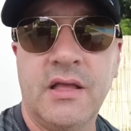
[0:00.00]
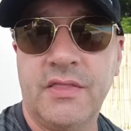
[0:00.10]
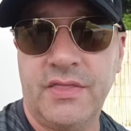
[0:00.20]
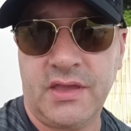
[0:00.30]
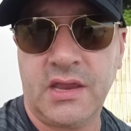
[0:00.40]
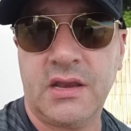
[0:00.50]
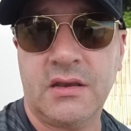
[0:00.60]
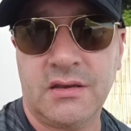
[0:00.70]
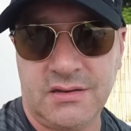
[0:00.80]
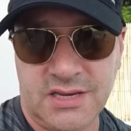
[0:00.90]

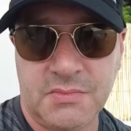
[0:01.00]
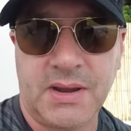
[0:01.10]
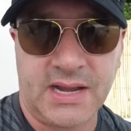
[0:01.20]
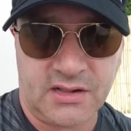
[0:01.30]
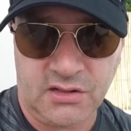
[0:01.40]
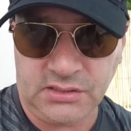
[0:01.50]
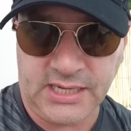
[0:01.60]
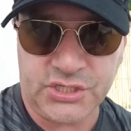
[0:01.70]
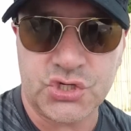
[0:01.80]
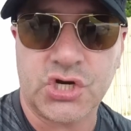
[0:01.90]
then he might
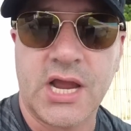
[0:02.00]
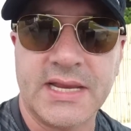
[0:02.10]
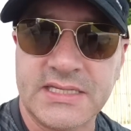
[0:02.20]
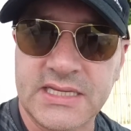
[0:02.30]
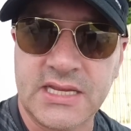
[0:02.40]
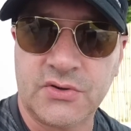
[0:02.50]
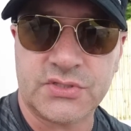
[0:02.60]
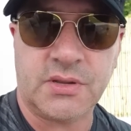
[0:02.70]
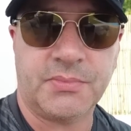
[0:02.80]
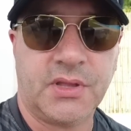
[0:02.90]
collect your ID or
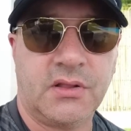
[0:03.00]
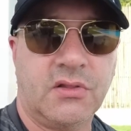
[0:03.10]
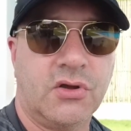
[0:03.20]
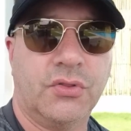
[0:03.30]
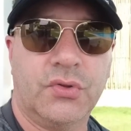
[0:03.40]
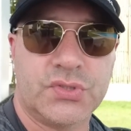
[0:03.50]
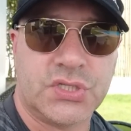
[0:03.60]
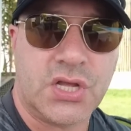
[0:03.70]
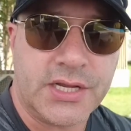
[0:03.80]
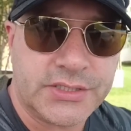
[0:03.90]
something along those
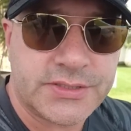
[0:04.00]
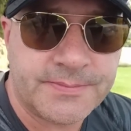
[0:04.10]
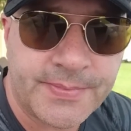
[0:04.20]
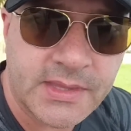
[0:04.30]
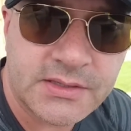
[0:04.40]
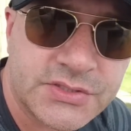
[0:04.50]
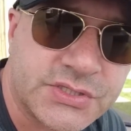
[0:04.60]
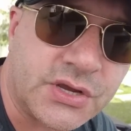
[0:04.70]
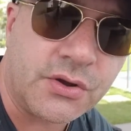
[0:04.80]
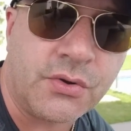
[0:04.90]
lines.
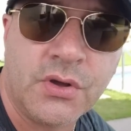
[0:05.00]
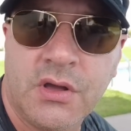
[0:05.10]
So